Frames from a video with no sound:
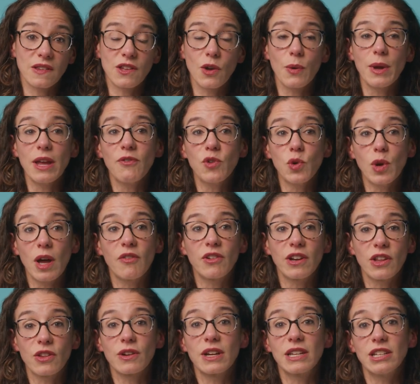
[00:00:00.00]
So if you have
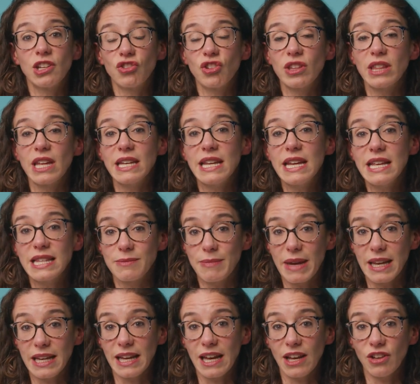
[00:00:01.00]
another condition that needs a
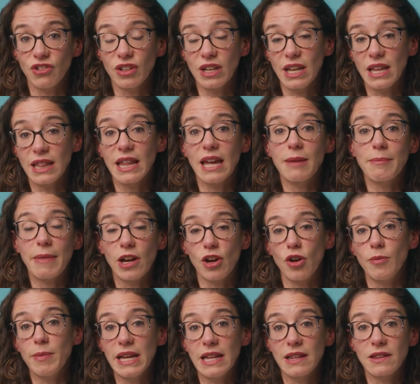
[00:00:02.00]
medication, then by
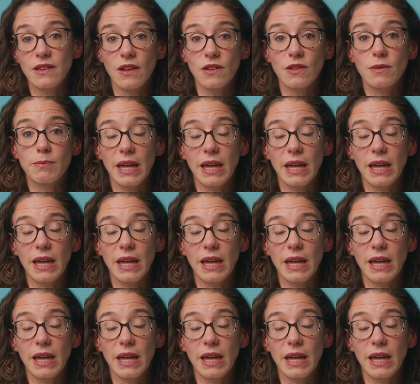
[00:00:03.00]
all means,